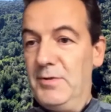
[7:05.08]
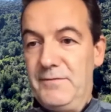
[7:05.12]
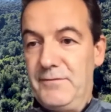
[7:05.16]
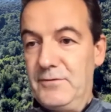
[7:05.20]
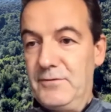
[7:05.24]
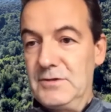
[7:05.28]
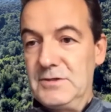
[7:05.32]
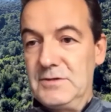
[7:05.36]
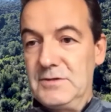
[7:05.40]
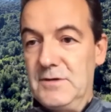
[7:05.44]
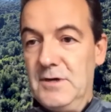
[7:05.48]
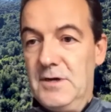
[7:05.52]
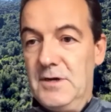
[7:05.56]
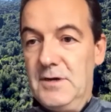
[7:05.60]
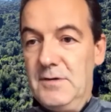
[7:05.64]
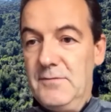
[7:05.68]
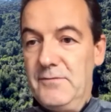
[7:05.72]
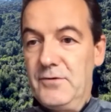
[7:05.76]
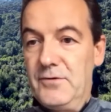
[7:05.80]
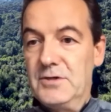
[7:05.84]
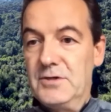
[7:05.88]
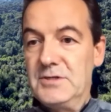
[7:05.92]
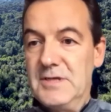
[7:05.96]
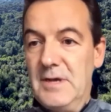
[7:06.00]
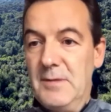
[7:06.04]
for
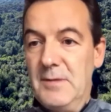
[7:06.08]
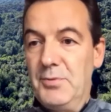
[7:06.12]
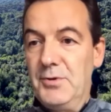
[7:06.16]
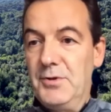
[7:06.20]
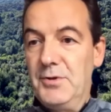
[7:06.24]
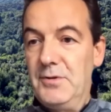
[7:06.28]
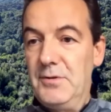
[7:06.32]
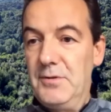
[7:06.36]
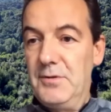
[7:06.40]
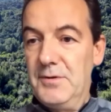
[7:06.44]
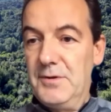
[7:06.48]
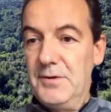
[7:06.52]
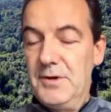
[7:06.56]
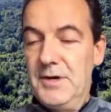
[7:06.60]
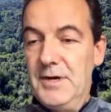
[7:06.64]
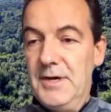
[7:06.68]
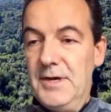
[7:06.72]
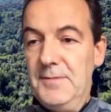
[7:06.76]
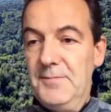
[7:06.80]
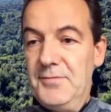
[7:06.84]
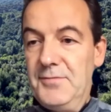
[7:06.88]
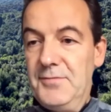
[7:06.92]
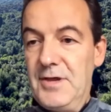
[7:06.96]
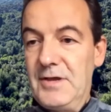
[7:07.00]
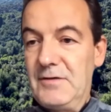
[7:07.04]
example,
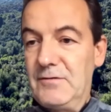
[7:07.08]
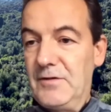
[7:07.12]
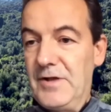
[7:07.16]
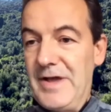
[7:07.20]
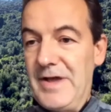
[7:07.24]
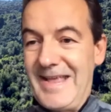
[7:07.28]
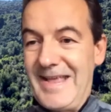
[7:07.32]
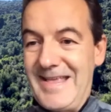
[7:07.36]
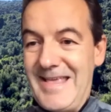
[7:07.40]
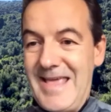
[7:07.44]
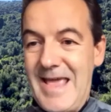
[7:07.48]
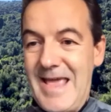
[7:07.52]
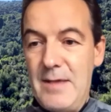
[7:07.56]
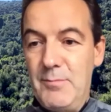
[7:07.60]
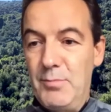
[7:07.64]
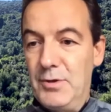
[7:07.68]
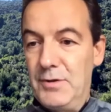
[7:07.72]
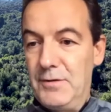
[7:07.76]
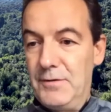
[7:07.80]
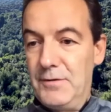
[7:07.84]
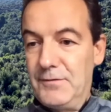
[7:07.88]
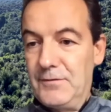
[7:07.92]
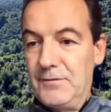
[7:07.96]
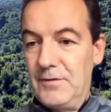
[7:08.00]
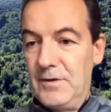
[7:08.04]
things like
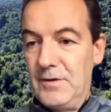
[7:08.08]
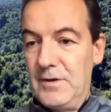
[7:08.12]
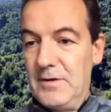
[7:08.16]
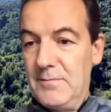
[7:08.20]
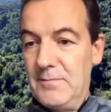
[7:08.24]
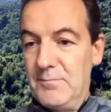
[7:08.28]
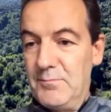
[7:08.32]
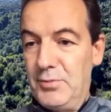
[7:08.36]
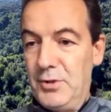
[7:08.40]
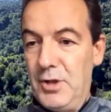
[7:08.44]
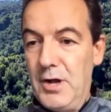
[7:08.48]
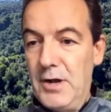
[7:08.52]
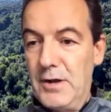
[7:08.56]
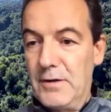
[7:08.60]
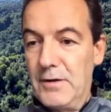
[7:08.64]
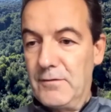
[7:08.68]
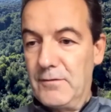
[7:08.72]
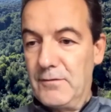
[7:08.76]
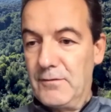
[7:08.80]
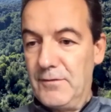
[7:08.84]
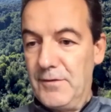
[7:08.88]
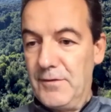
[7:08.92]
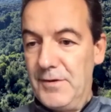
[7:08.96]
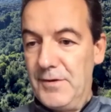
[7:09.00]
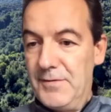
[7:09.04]
cables and
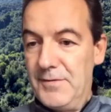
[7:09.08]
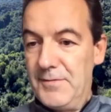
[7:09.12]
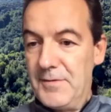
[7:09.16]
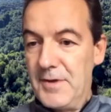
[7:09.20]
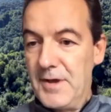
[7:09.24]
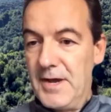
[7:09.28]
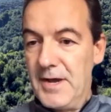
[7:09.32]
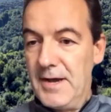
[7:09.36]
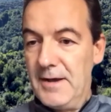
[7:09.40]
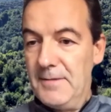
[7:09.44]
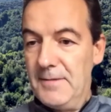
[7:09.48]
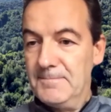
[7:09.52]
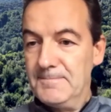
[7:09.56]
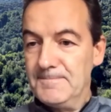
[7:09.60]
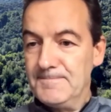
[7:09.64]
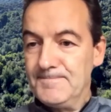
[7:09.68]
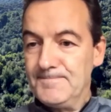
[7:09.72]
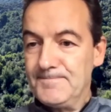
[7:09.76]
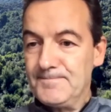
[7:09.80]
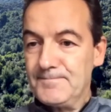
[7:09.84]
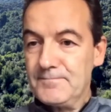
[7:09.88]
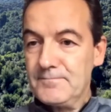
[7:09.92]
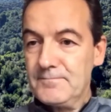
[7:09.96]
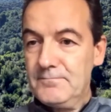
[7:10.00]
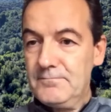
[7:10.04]
plugs and
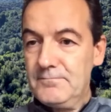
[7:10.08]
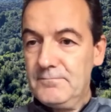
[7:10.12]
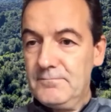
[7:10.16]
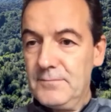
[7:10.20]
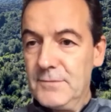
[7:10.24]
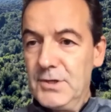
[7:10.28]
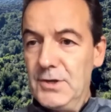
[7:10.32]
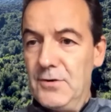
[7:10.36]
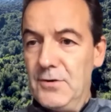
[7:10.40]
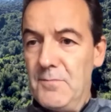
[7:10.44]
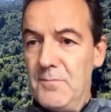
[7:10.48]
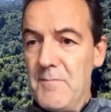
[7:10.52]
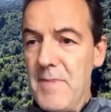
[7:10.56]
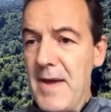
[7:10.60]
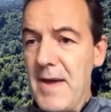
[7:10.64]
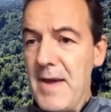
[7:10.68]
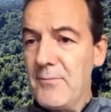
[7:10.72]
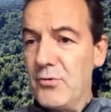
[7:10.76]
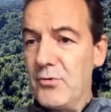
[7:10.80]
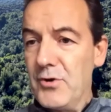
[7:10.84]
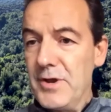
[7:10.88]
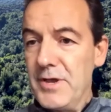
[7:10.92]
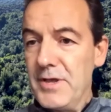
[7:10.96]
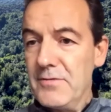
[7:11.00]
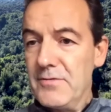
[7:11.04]

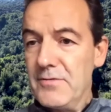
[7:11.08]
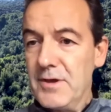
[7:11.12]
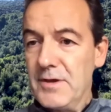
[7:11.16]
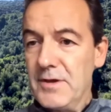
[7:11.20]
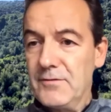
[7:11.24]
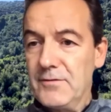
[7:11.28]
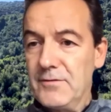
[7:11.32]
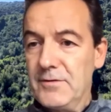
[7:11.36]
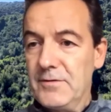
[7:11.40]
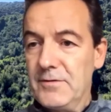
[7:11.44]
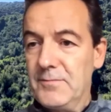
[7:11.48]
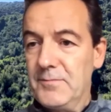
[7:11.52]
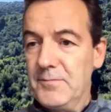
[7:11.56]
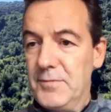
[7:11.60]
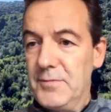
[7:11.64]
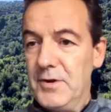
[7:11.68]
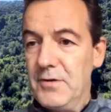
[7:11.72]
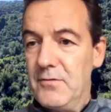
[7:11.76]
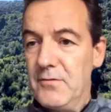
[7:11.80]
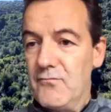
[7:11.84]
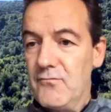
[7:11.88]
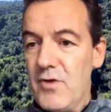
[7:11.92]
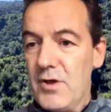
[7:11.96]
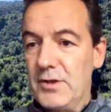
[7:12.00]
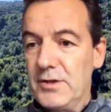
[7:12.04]
memory, things that are
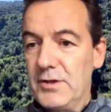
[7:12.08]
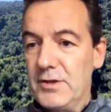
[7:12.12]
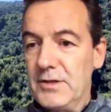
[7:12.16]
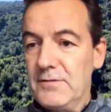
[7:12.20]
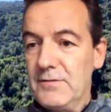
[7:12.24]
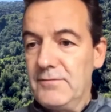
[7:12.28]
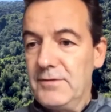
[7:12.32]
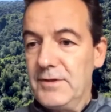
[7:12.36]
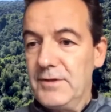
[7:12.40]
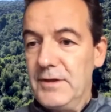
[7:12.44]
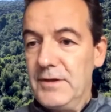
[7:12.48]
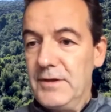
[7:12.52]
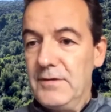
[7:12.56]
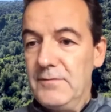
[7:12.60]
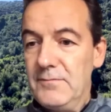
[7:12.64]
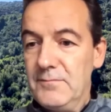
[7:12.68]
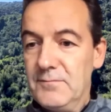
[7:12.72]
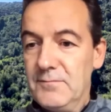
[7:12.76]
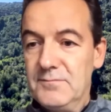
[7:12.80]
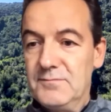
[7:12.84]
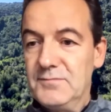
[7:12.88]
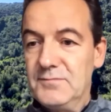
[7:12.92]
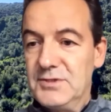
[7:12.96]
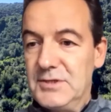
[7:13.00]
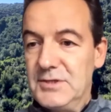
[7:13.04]
relatively
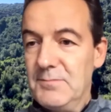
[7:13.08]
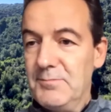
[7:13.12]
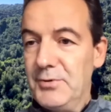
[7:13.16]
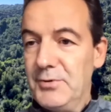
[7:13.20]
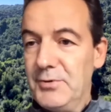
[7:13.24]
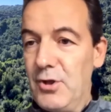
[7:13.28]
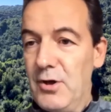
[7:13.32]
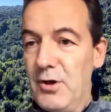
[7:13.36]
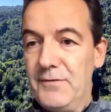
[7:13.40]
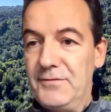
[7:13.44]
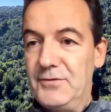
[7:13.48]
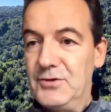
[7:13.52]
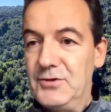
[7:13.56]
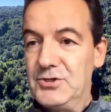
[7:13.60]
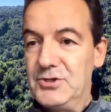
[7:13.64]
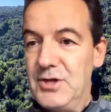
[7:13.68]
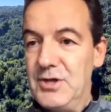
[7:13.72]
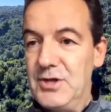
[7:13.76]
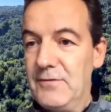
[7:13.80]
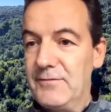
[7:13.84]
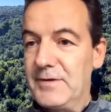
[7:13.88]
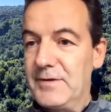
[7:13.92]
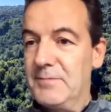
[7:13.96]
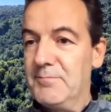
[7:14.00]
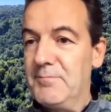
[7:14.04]
simple
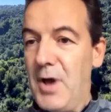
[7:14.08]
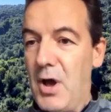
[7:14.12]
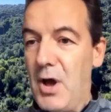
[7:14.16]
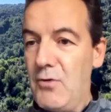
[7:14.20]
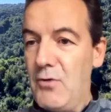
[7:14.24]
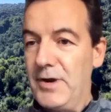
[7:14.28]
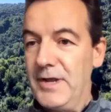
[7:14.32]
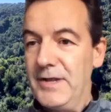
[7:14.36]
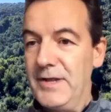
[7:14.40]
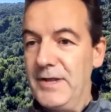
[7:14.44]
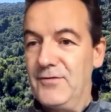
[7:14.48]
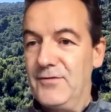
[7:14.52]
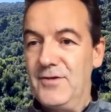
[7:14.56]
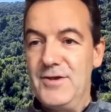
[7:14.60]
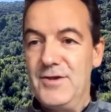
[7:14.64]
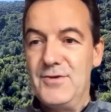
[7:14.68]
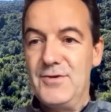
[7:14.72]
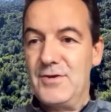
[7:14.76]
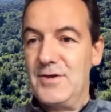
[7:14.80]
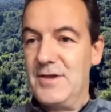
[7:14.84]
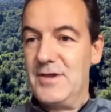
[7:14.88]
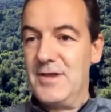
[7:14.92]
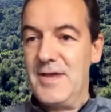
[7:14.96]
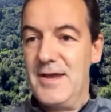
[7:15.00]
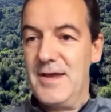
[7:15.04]
off-the-shelf components that you
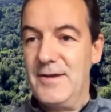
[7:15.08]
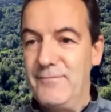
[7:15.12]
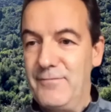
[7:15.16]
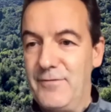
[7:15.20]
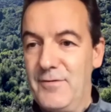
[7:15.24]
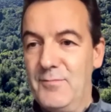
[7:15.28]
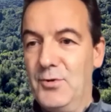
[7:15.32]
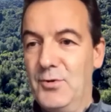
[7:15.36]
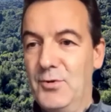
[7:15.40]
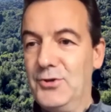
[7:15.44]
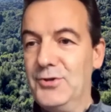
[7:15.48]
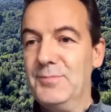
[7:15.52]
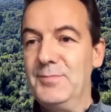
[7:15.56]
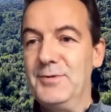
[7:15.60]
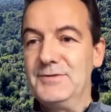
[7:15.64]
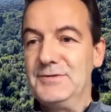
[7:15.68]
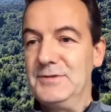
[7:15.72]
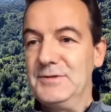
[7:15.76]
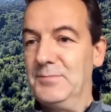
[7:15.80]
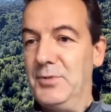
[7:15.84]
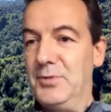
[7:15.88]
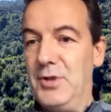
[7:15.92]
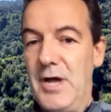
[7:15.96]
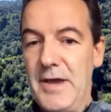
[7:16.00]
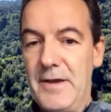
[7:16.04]
can get from multiple
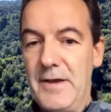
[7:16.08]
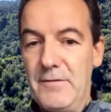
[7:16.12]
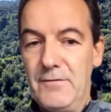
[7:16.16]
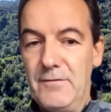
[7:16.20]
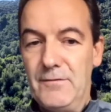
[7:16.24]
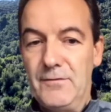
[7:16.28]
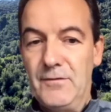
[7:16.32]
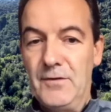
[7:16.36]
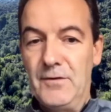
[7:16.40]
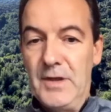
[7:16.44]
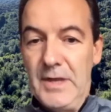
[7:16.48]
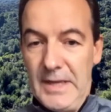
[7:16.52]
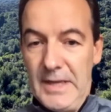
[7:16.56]
suppliers.